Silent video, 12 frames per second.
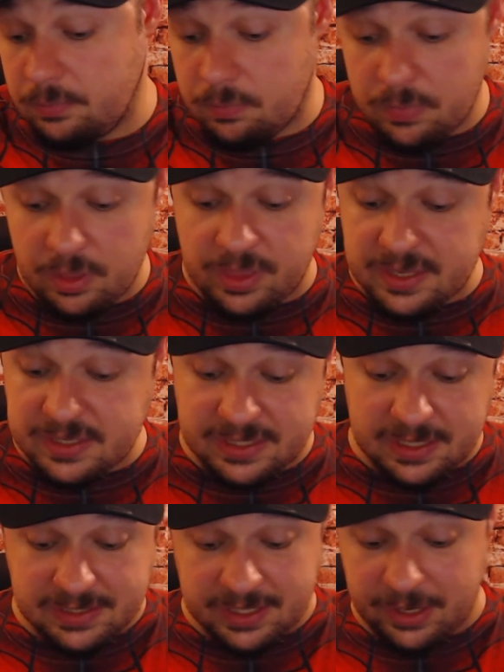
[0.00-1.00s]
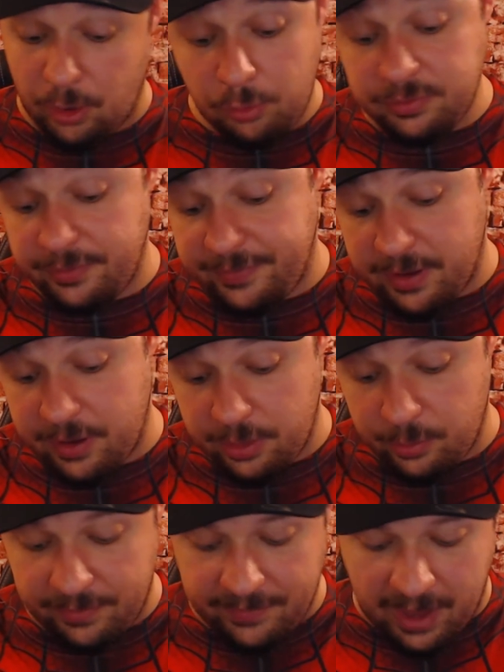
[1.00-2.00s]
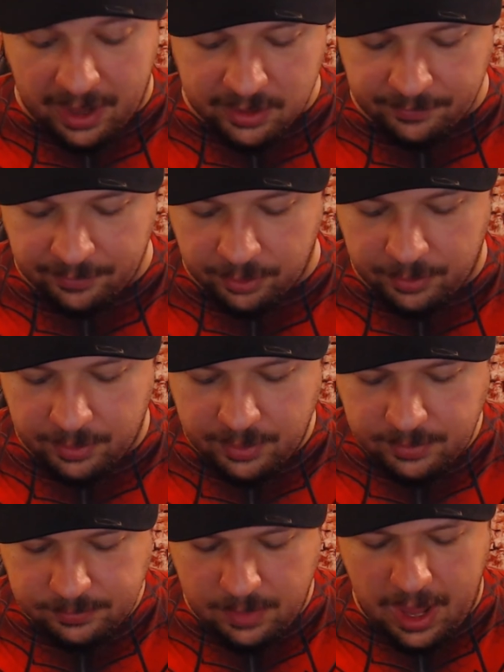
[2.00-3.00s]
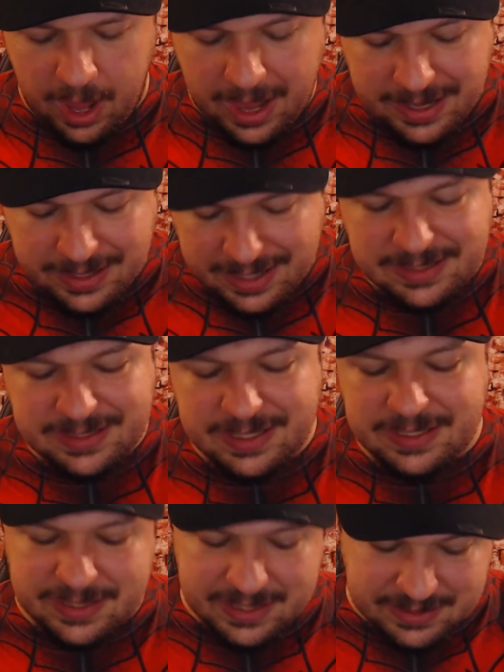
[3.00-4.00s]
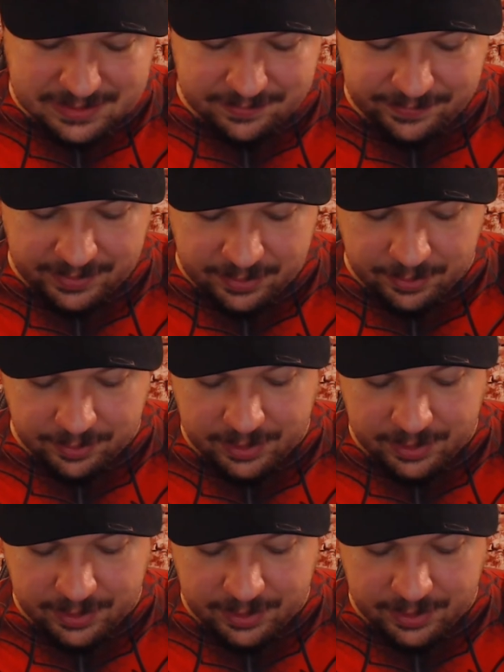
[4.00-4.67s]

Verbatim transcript: this is the only figure that we've gotten of her, and it's a decent figure.